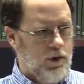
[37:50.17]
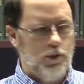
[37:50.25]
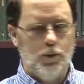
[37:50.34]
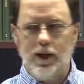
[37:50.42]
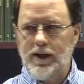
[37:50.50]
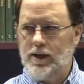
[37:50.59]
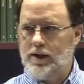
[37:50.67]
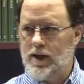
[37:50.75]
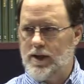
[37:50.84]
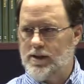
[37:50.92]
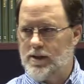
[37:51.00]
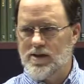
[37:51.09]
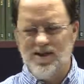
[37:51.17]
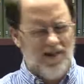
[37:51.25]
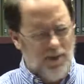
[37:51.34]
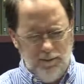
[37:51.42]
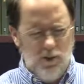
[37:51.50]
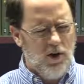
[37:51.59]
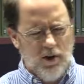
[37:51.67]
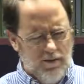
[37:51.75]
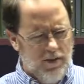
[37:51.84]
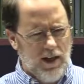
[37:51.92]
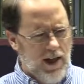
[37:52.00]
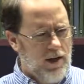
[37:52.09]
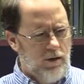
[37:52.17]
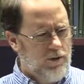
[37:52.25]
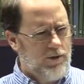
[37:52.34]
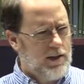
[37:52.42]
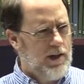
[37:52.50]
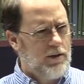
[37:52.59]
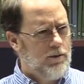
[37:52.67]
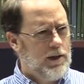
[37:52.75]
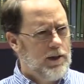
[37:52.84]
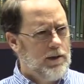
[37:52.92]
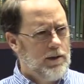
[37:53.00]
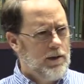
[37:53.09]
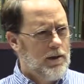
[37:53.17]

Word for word: Are you recognizing some part of the ladder of integrity?